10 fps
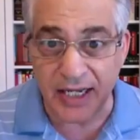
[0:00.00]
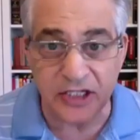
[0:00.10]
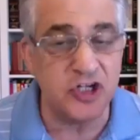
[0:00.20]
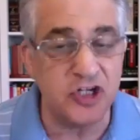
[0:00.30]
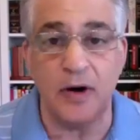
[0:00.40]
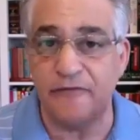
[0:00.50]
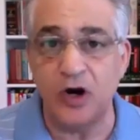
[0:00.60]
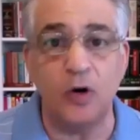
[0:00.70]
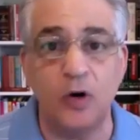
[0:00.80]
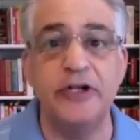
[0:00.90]
And so if
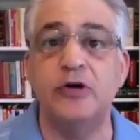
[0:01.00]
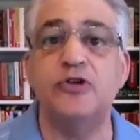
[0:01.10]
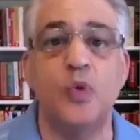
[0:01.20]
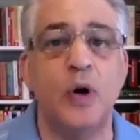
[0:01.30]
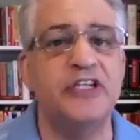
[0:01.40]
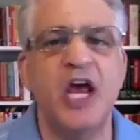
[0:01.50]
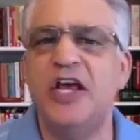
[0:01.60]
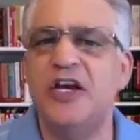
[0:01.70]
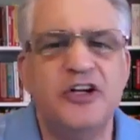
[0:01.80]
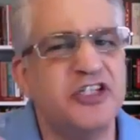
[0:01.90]
you're in your 20s,
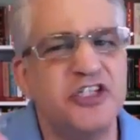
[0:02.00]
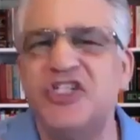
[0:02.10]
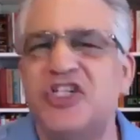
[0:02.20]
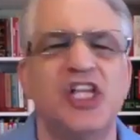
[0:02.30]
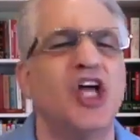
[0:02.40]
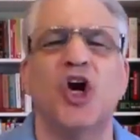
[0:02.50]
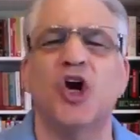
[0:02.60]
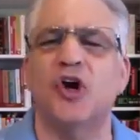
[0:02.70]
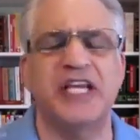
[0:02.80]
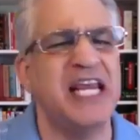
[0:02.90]
you just
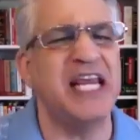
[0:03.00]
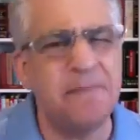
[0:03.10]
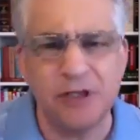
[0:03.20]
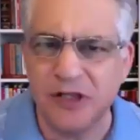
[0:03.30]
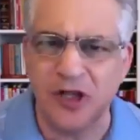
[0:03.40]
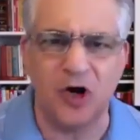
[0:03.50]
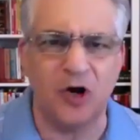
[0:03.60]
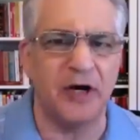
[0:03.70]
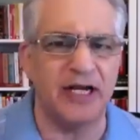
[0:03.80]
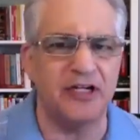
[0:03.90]
learn, keep
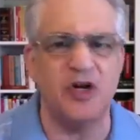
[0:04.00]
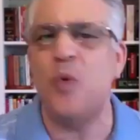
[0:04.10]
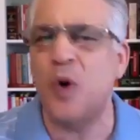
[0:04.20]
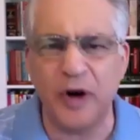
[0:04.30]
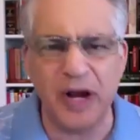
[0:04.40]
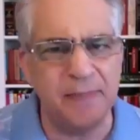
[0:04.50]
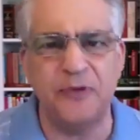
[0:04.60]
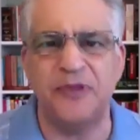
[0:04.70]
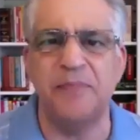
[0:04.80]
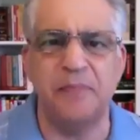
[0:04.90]
learning. Don't worry about
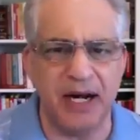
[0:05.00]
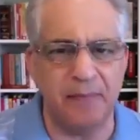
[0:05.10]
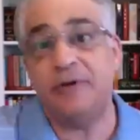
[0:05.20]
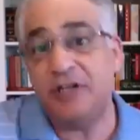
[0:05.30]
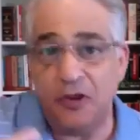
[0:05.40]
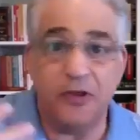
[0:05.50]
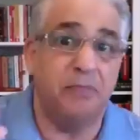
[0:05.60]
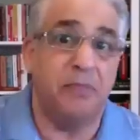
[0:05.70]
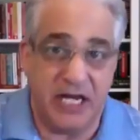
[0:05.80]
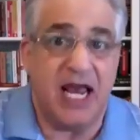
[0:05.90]
the money. The
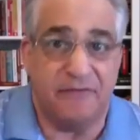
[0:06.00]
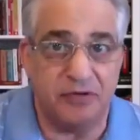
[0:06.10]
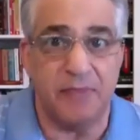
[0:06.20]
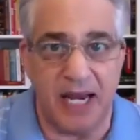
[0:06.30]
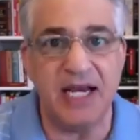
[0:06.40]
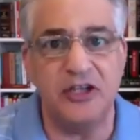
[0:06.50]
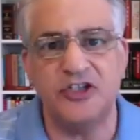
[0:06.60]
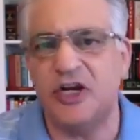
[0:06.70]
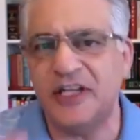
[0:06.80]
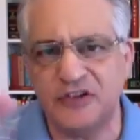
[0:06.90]
money you have to make, and
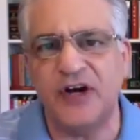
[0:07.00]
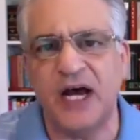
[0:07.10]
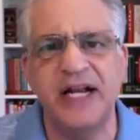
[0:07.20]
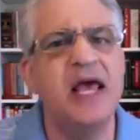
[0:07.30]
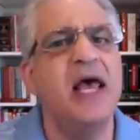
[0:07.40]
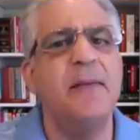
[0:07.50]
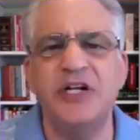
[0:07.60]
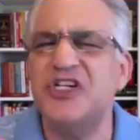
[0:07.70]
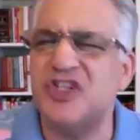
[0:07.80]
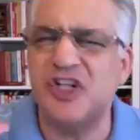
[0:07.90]
so that's fine. But
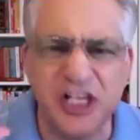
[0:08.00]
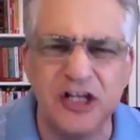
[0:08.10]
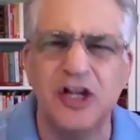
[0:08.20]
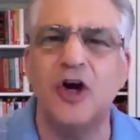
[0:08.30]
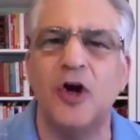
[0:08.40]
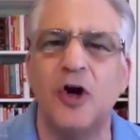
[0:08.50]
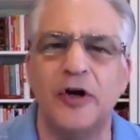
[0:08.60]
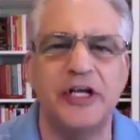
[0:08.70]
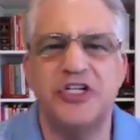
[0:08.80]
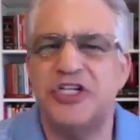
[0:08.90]
just learn
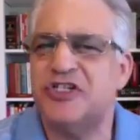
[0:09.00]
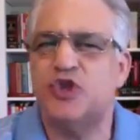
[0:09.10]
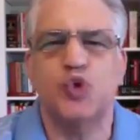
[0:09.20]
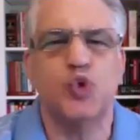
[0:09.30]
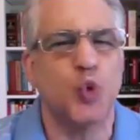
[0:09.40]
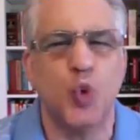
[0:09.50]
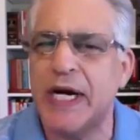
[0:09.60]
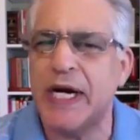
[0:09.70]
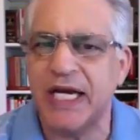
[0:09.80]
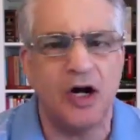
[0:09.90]
and just
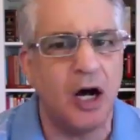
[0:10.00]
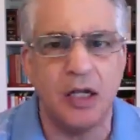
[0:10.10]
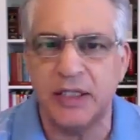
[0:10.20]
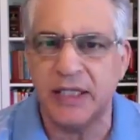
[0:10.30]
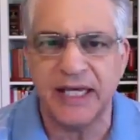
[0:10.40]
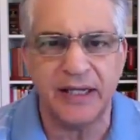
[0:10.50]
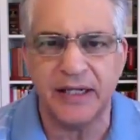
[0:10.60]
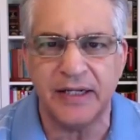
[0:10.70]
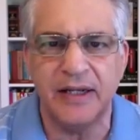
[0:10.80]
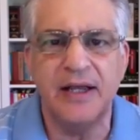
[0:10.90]
drink it all
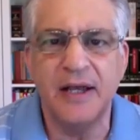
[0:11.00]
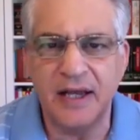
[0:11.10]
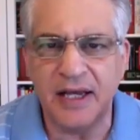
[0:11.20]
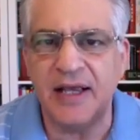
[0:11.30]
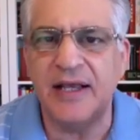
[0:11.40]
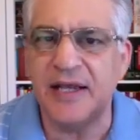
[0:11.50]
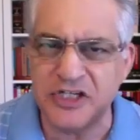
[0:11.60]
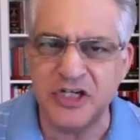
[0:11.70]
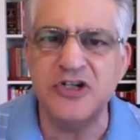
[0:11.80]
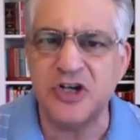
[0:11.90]
in. And as
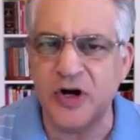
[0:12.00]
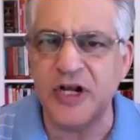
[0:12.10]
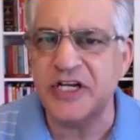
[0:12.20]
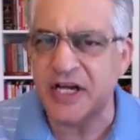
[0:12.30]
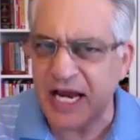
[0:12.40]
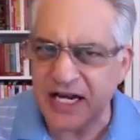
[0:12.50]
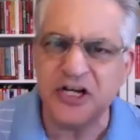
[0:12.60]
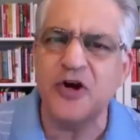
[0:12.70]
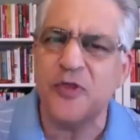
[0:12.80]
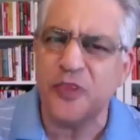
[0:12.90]
you get into
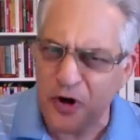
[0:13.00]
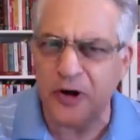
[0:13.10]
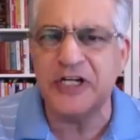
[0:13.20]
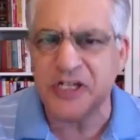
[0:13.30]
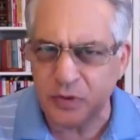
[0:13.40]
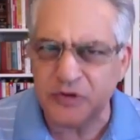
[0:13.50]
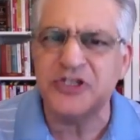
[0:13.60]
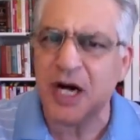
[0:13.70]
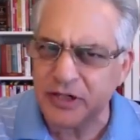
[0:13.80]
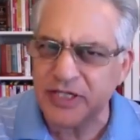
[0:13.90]
your 30s, it will
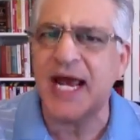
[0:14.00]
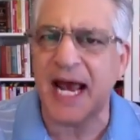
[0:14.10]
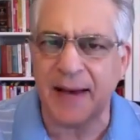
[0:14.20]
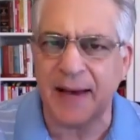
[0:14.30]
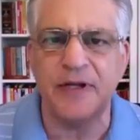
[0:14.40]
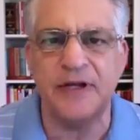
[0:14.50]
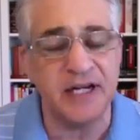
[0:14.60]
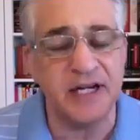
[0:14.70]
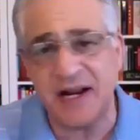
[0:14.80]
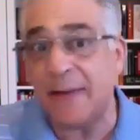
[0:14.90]
start to happen, and it
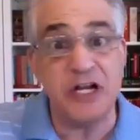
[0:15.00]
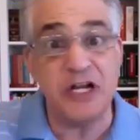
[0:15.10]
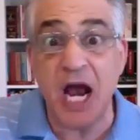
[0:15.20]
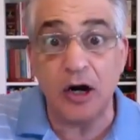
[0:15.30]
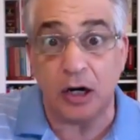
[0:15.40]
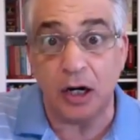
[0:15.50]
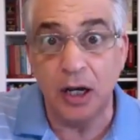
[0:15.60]
can happen younger.